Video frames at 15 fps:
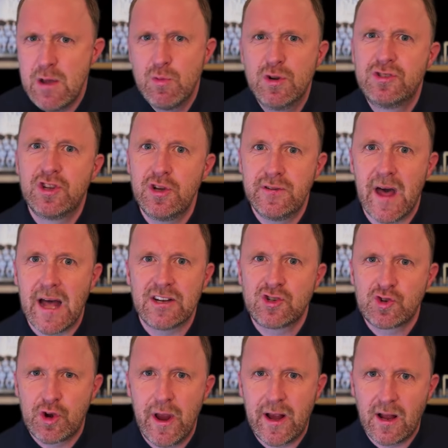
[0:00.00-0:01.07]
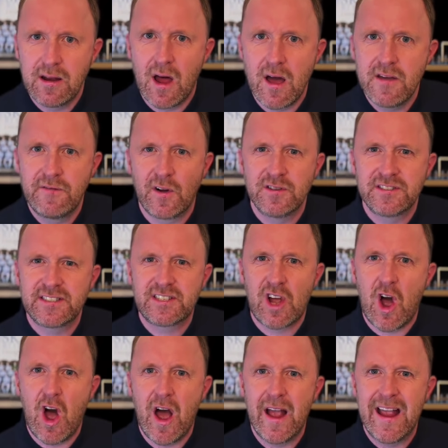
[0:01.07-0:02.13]
would do that trick live on
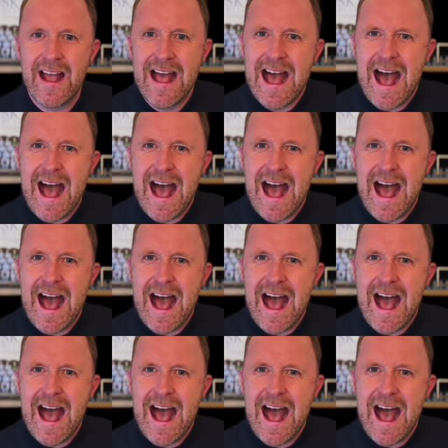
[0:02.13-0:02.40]
Sky,